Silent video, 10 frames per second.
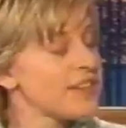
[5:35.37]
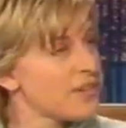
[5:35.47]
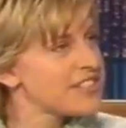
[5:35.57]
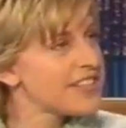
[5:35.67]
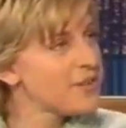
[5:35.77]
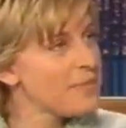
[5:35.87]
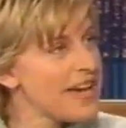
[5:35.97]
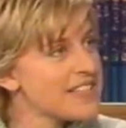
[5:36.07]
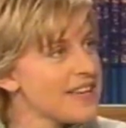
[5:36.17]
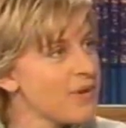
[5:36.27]
because can you
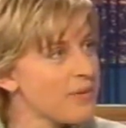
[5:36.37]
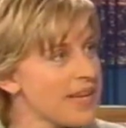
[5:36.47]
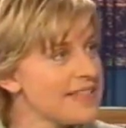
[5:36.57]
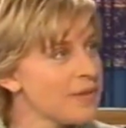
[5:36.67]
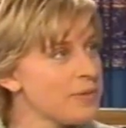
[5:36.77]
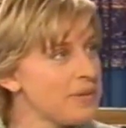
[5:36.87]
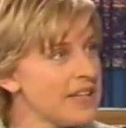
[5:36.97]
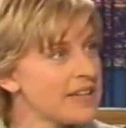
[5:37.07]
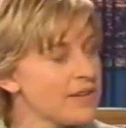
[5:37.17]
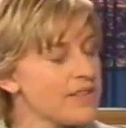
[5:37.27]
imagine how great that would be
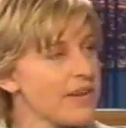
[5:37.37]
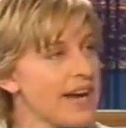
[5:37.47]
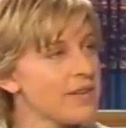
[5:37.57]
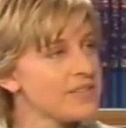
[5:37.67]
to go to their house?